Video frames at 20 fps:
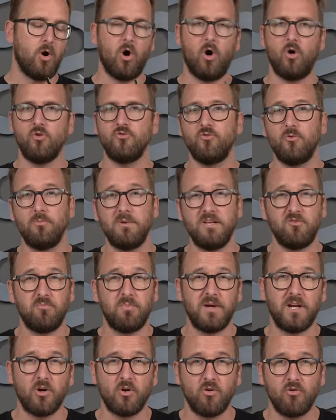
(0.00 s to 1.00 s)
also means
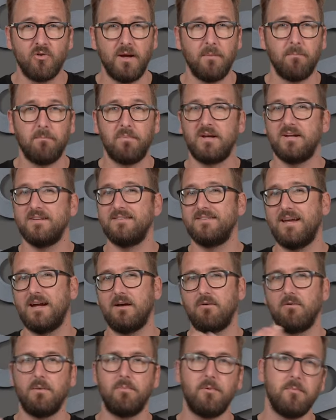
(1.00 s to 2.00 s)
better grip because
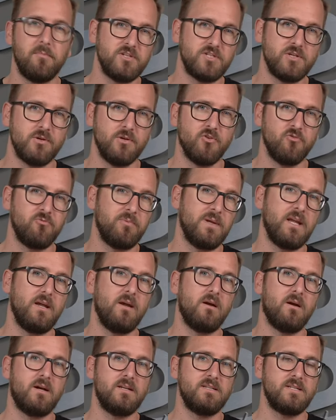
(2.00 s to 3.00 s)
that gripping material is making
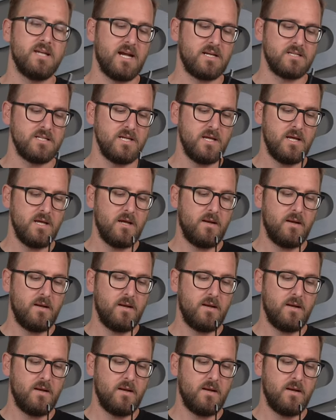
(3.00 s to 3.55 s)
contact